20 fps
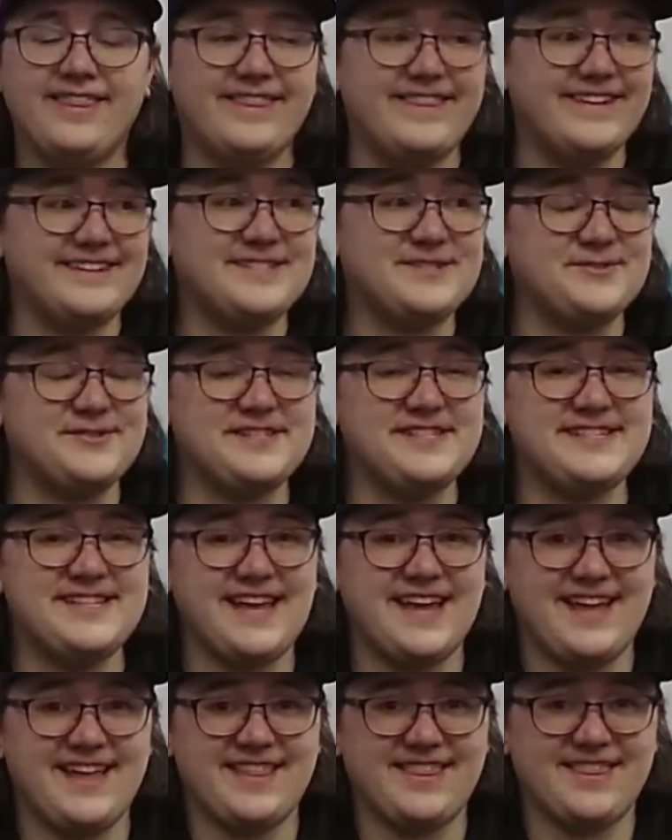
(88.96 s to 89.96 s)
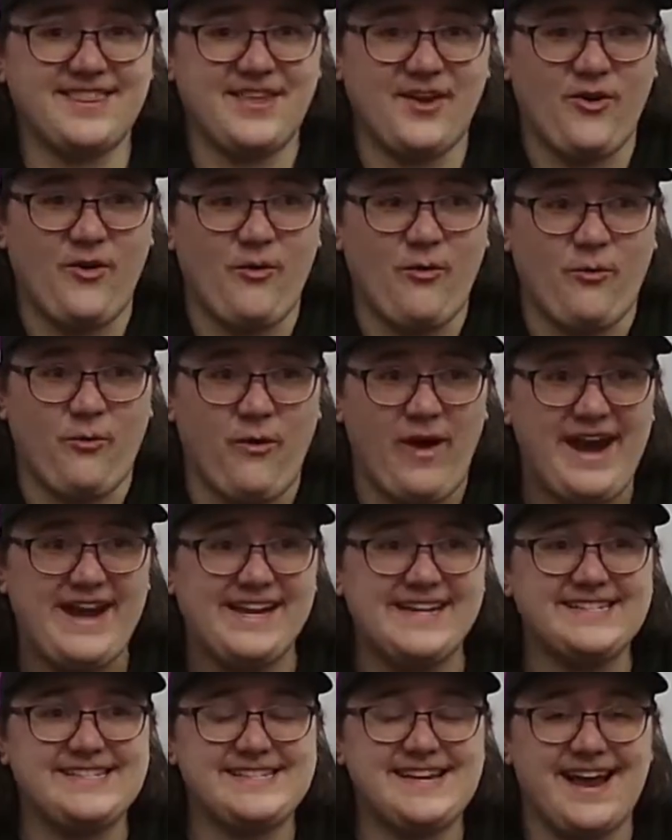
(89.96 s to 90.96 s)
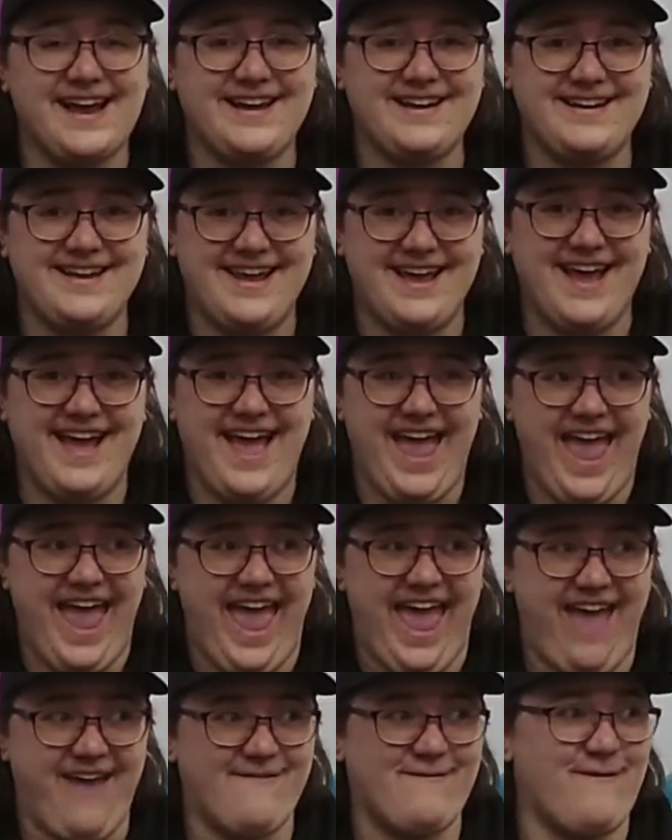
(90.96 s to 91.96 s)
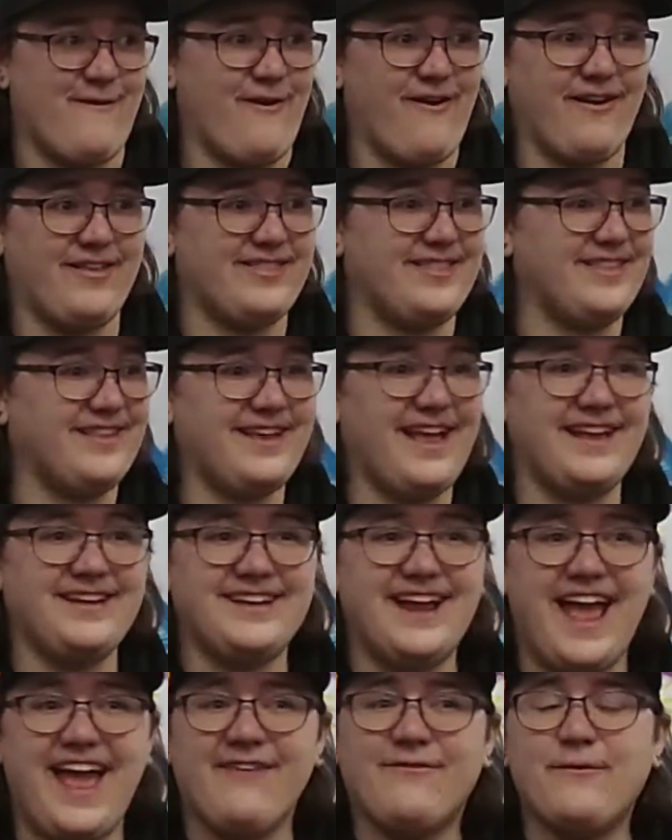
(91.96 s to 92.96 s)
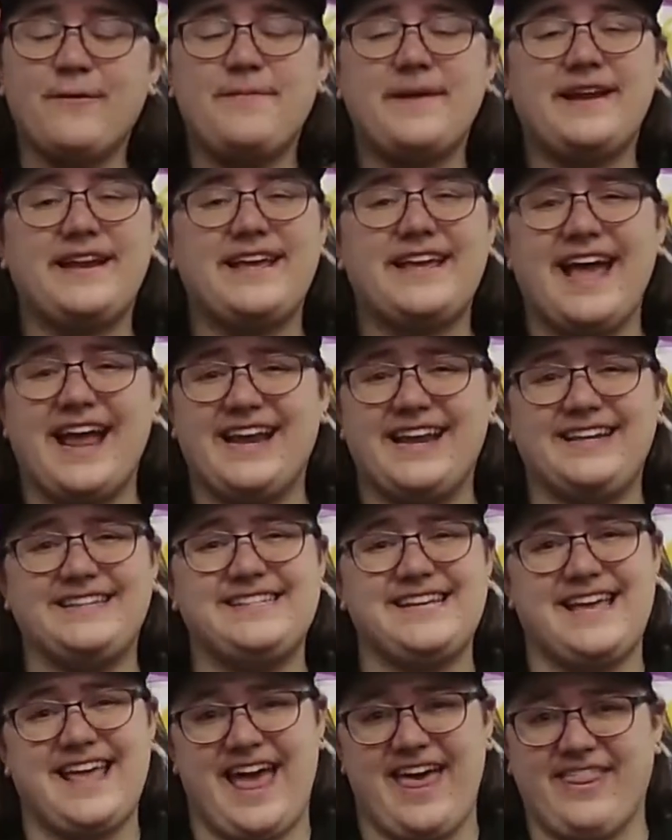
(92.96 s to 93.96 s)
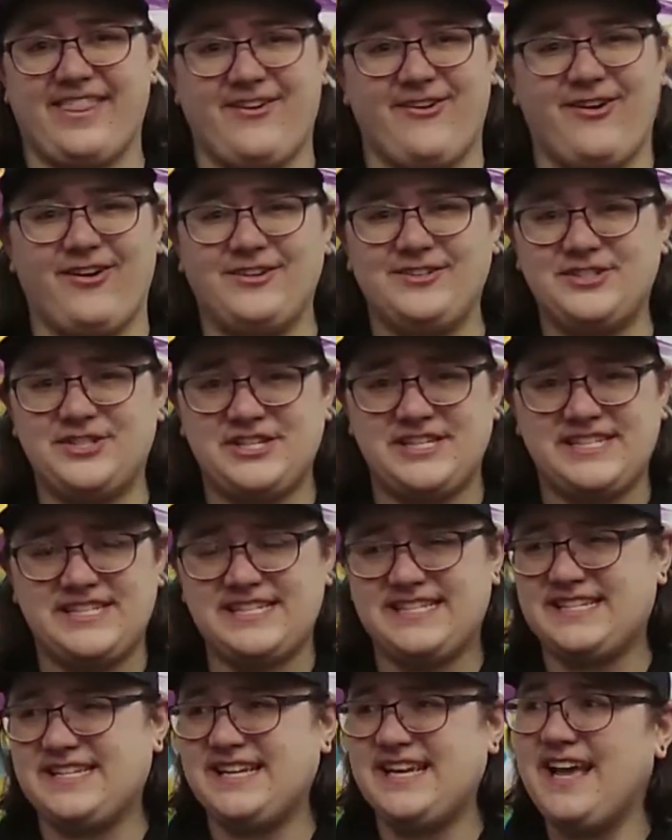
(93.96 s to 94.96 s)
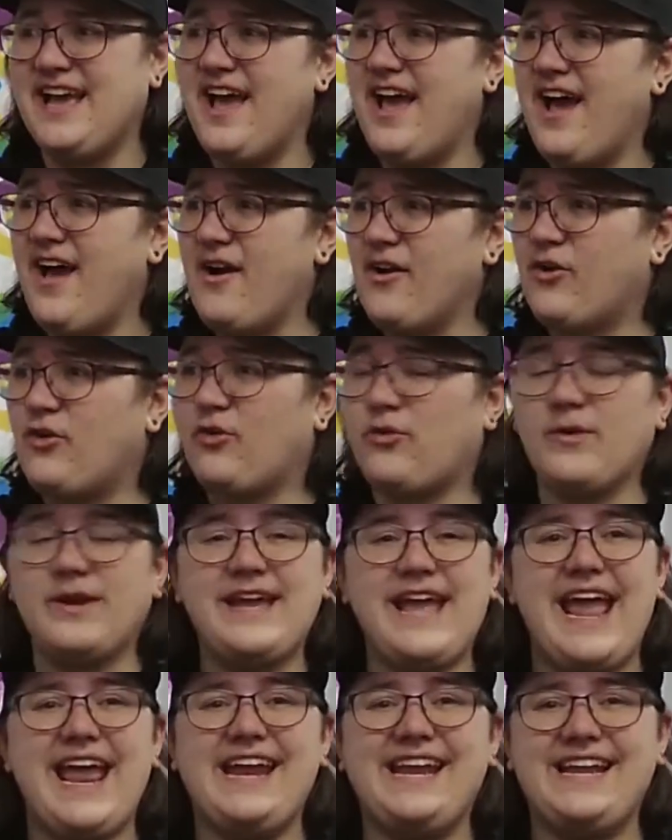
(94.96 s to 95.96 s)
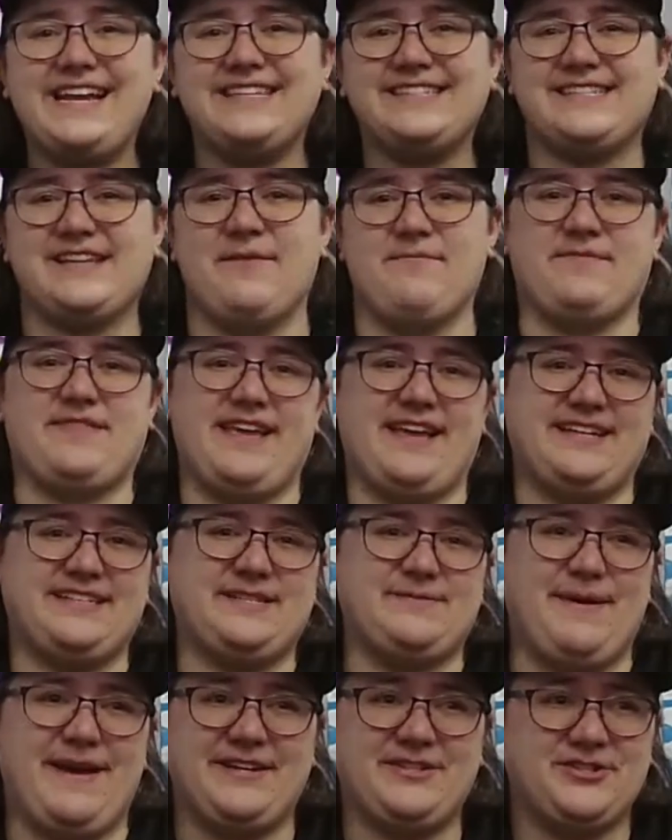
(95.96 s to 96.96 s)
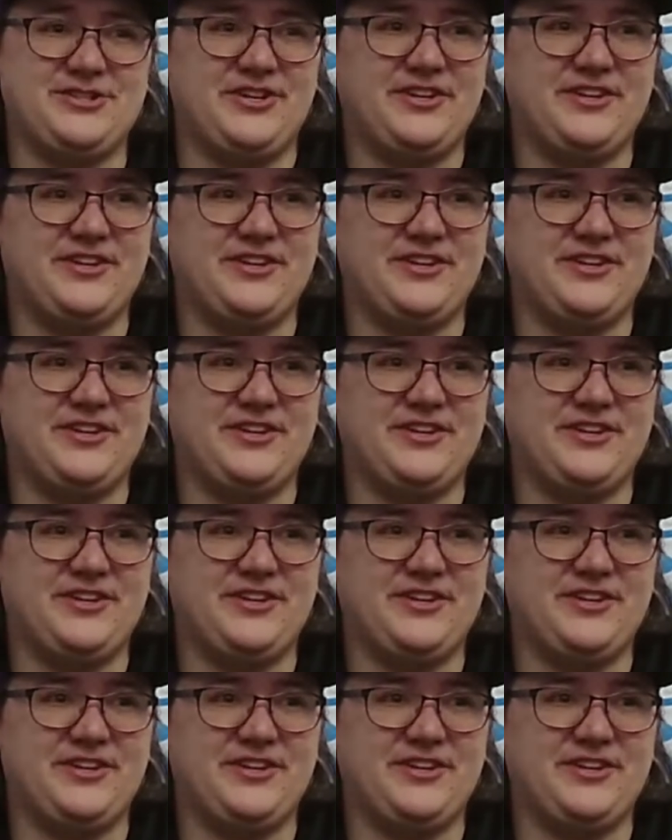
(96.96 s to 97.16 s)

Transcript: This was like the greatest idea ever. Everybody getting together and just creating something special.